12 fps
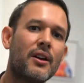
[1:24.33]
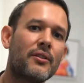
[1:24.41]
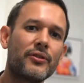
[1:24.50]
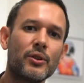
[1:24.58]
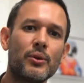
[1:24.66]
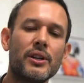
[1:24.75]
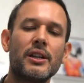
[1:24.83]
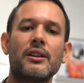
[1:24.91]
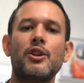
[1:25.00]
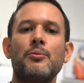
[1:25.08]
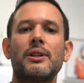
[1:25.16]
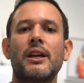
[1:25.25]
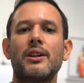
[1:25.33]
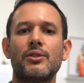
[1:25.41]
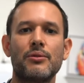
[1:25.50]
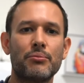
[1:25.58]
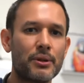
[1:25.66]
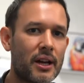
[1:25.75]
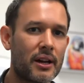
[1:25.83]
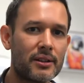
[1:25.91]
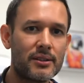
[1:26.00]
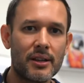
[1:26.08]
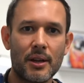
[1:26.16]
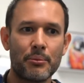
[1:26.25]
fluid accumulation,
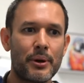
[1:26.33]
blood,